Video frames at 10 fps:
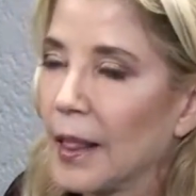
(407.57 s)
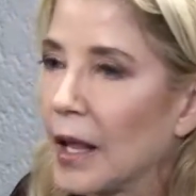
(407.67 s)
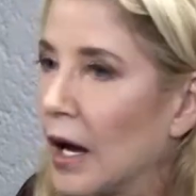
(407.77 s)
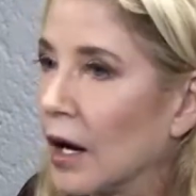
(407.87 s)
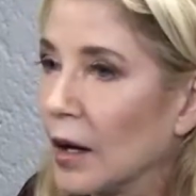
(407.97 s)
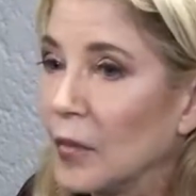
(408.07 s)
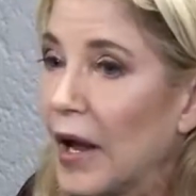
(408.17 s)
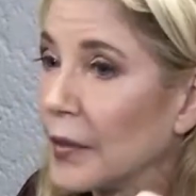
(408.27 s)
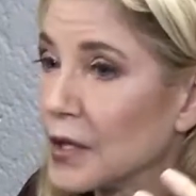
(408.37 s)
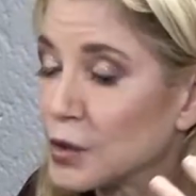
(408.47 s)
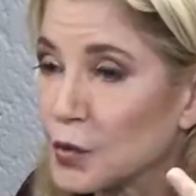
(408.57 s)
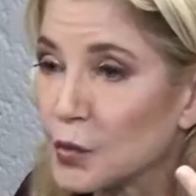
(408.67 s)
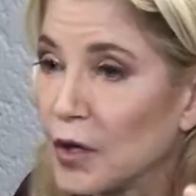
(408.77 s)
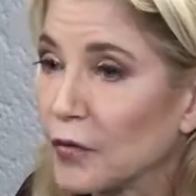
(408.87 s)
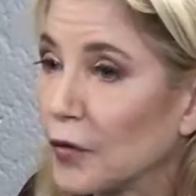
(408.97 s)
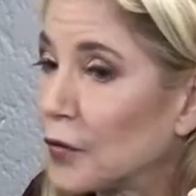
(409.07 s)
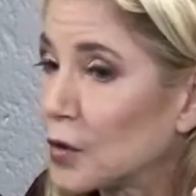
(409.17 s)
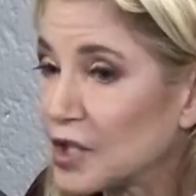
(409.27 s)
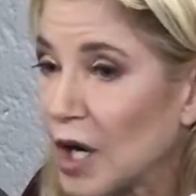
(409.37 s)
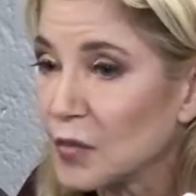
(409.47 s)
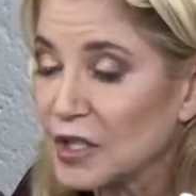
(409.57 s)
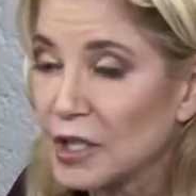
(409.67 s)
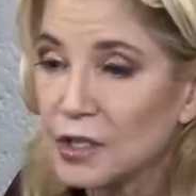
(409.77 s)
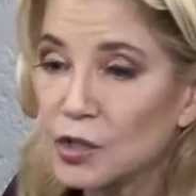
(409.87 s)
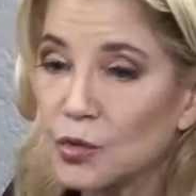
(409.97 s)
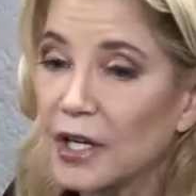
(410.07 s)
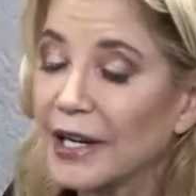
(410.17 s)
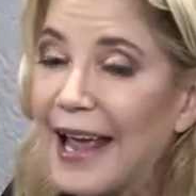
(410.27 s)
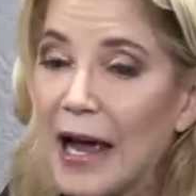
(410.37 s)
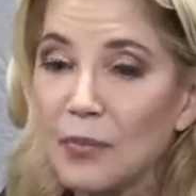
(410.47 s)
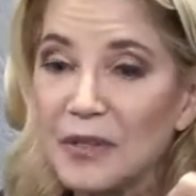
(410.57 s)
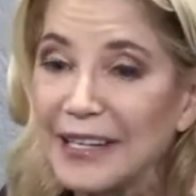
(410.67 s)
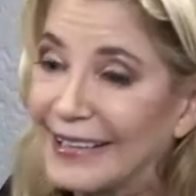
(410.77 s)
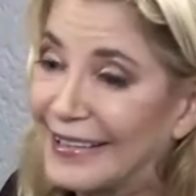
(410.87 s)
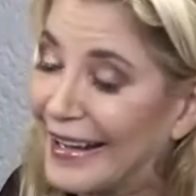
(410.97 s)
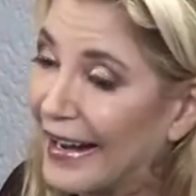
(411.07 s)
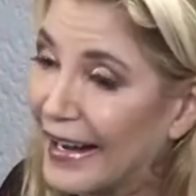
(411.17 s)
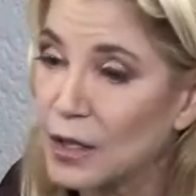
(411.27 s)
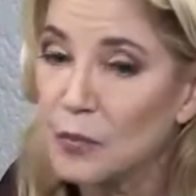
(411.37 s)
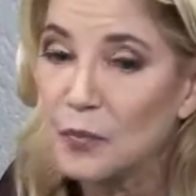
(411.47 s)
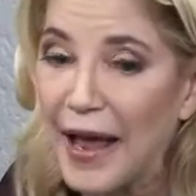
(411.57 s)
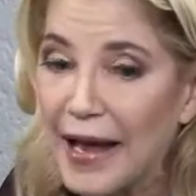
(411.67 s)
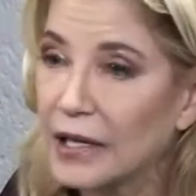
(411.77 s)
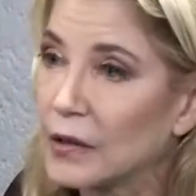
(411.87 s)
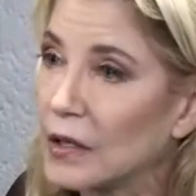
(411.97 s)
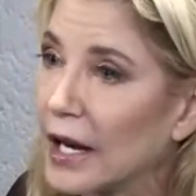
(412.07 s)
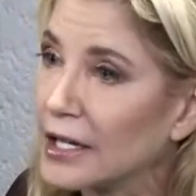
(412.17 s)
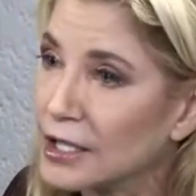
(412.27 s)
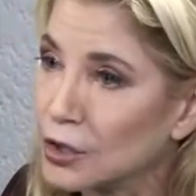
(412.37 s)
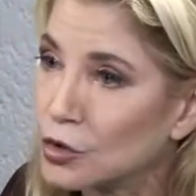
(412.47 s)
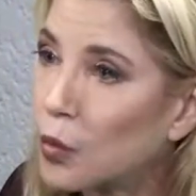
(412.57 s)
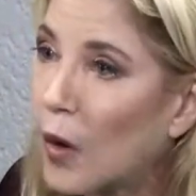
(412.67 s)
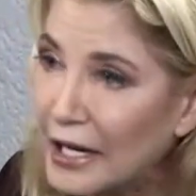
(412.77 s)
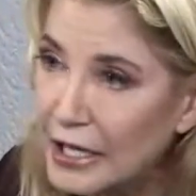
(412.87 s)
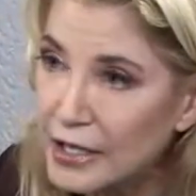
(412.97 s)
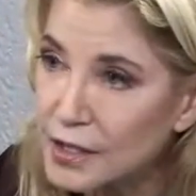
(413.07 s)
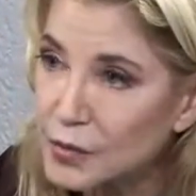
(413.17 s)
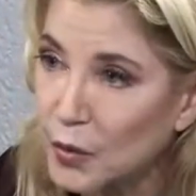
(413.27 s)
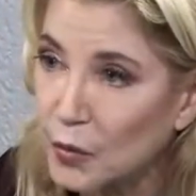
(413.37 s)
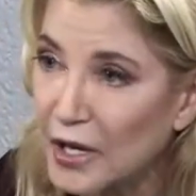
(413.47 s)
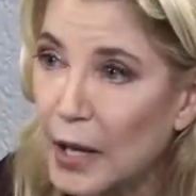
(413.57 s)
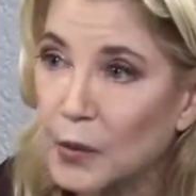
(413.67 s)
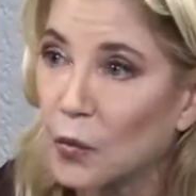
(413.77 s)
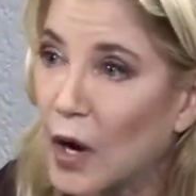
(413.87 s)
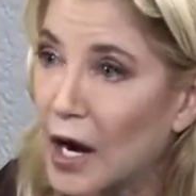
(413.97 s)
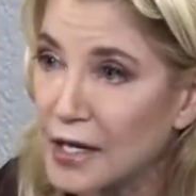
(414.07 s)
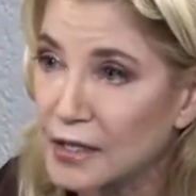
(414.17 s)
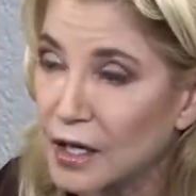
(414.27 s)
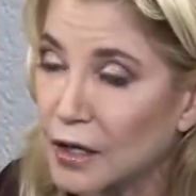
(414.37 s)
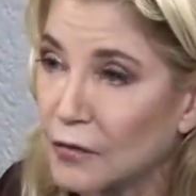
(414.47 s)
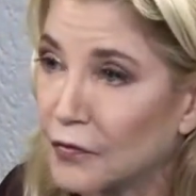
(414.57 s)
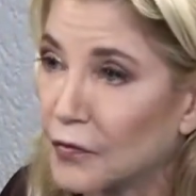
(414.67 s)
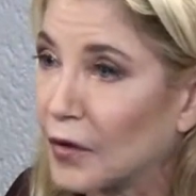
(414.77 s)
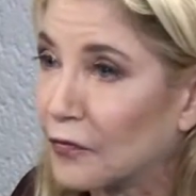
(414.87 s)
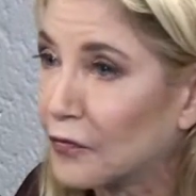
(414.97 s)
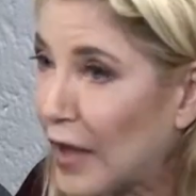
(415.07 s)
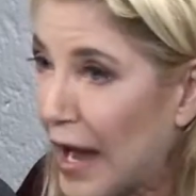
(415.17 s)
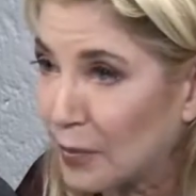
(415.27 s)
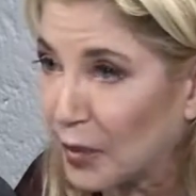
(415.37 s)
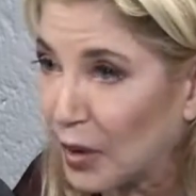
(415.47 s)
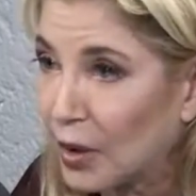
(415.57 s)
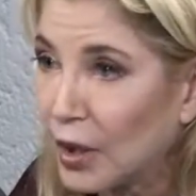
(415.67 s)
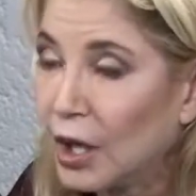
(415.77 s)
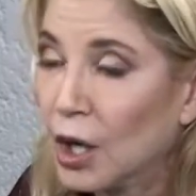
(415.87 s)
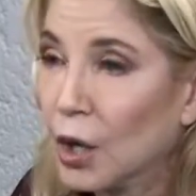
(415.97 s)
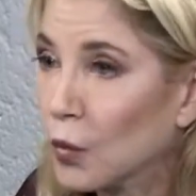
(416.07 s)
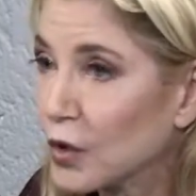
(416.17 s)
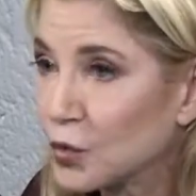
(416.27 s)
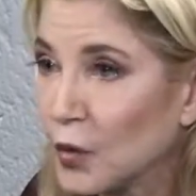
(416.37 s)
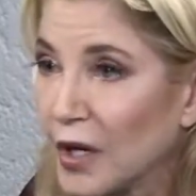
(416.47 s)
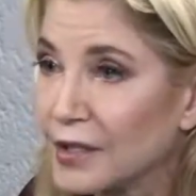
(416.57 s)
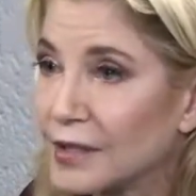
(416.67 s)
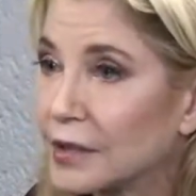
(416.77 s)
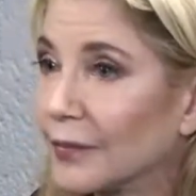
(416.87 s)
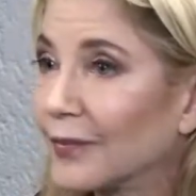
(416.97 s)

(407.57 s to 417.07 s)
And this was one of the first times in history. It happened again back in the 1920s when we had the rise of the flapper, which was,